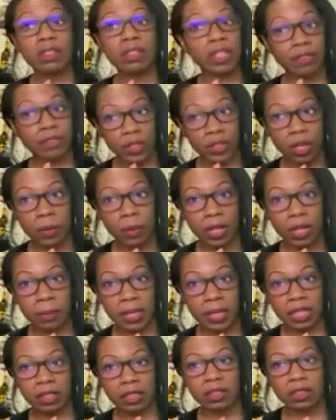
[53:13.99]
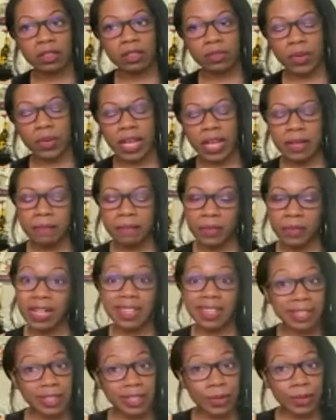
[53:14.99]
if you know what I mean, right? And
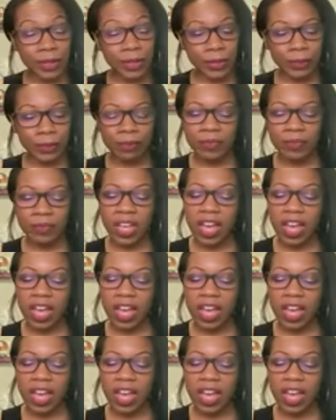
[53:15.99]
I think you do.